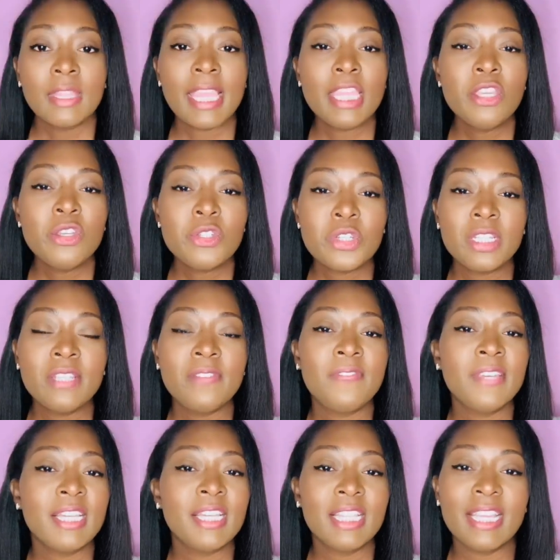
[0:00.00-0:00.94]
They usually
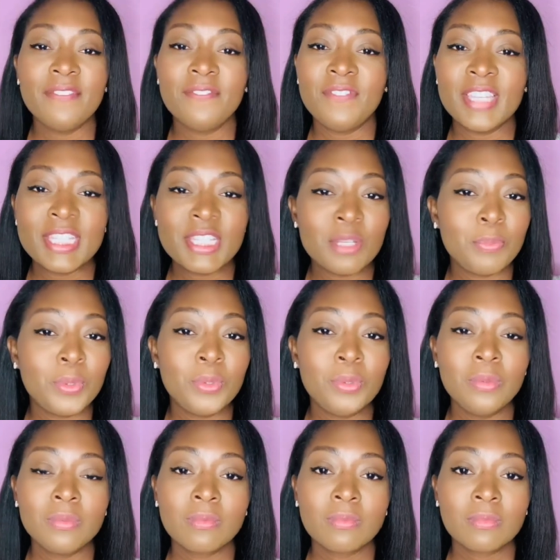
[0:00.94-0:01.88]
feel
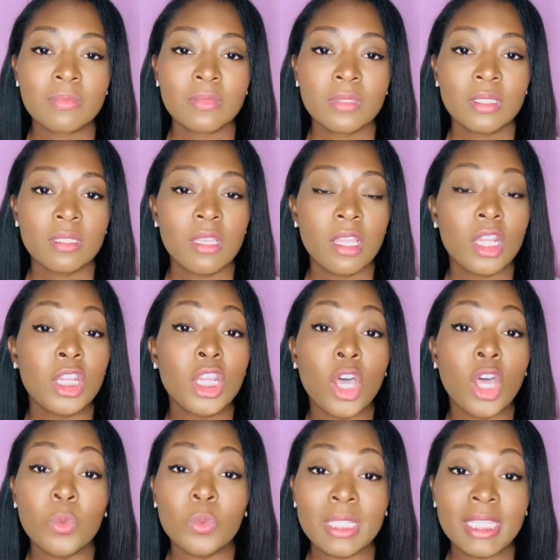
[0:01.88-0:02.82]
invisible,
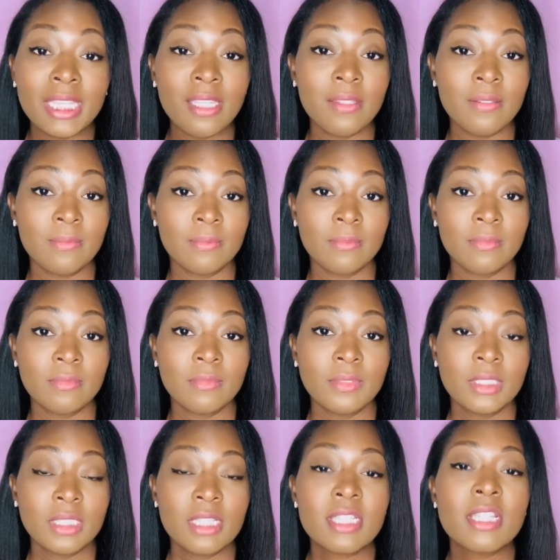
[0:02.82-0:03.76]
lonely.
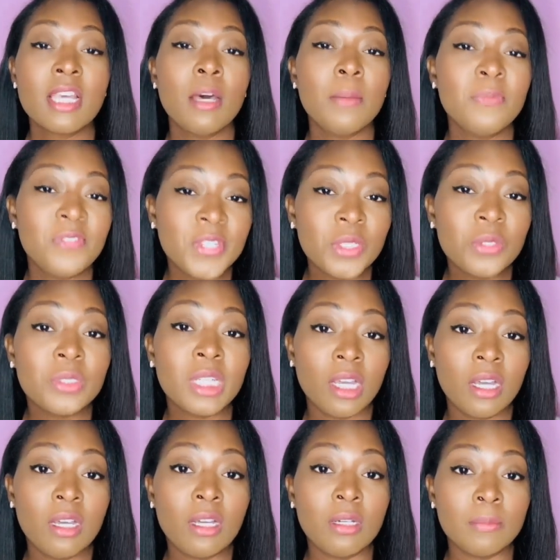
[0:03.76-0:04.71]
Some feel
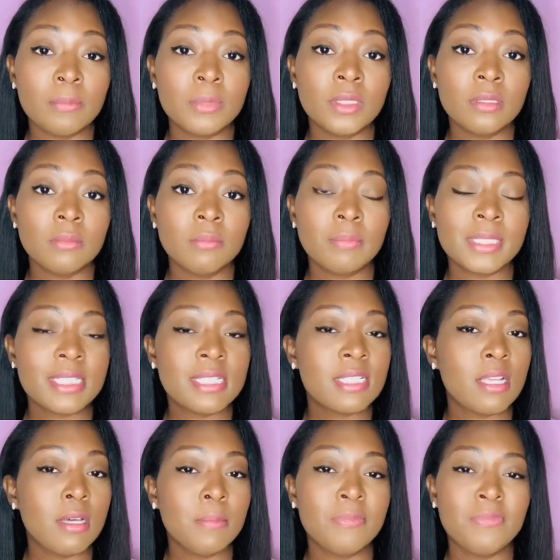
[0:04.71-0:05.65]
numb, but
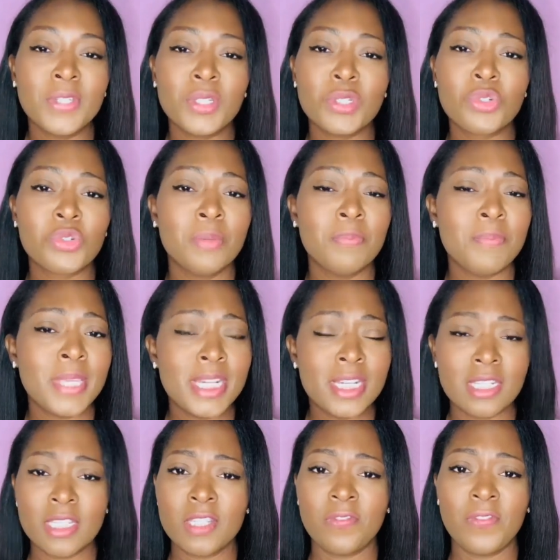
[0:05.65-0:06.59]
some feel
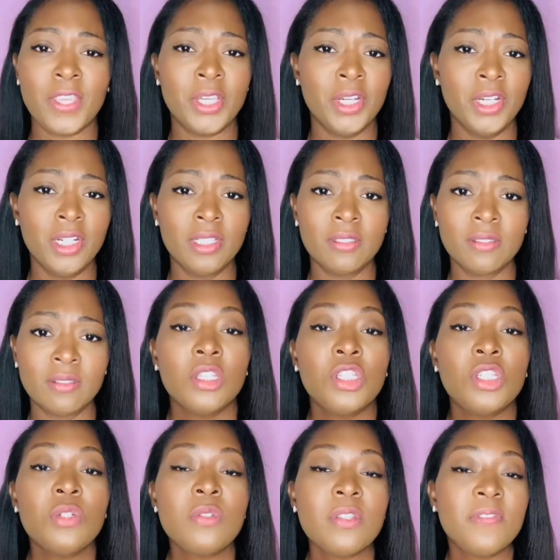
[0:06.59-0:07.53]
tremendous fear.
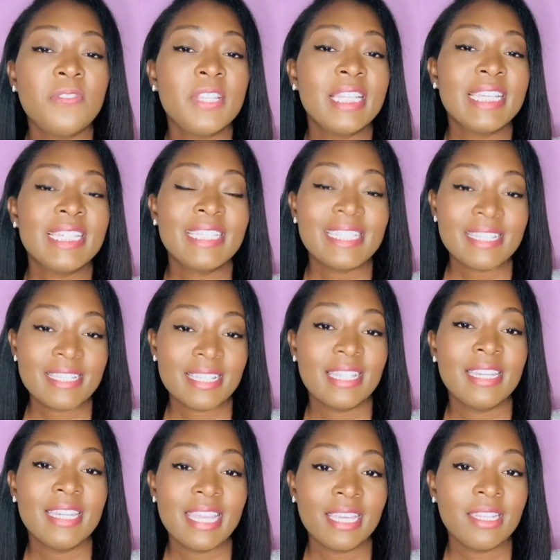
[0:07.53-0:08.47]
Due to feeling
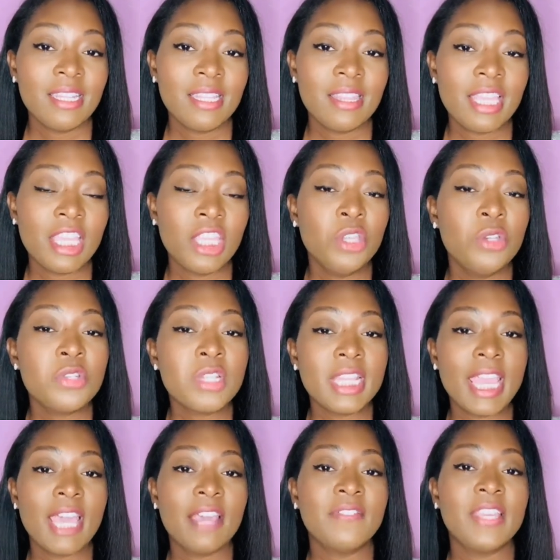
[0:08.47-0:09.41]
disconnected, they
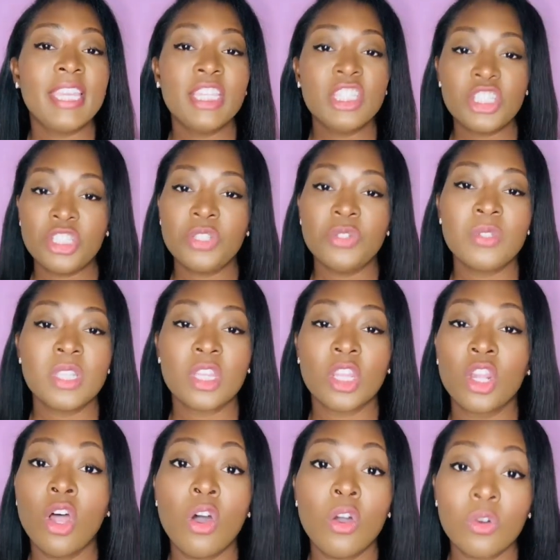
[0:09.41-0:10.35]
usually have issues in
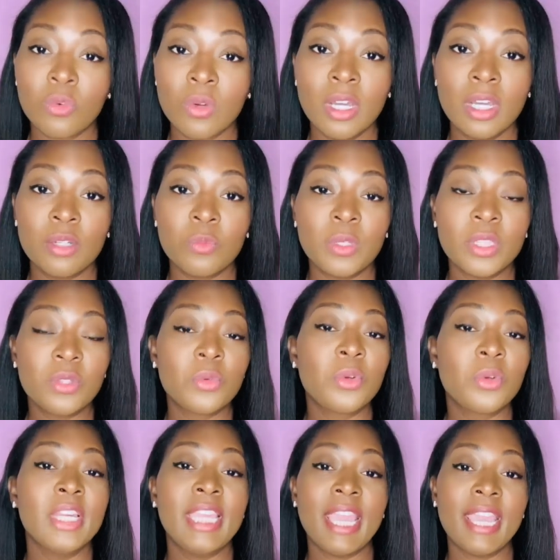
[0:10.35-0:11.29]
the long run with
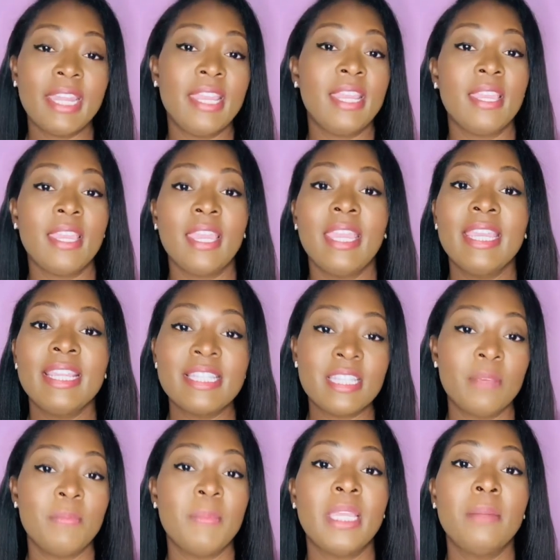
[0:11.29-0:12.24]
creating
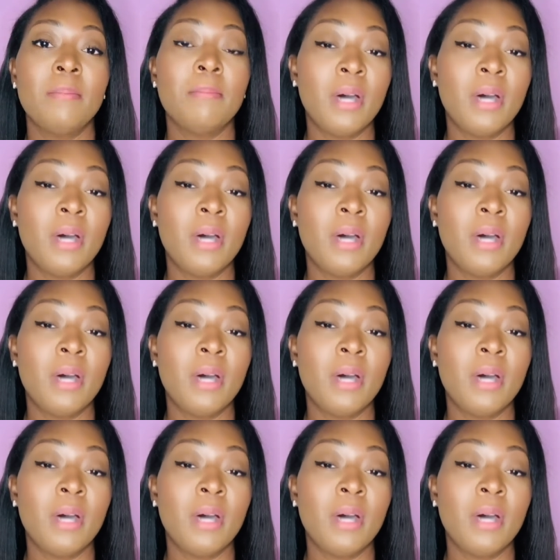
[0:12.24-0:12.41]
intimate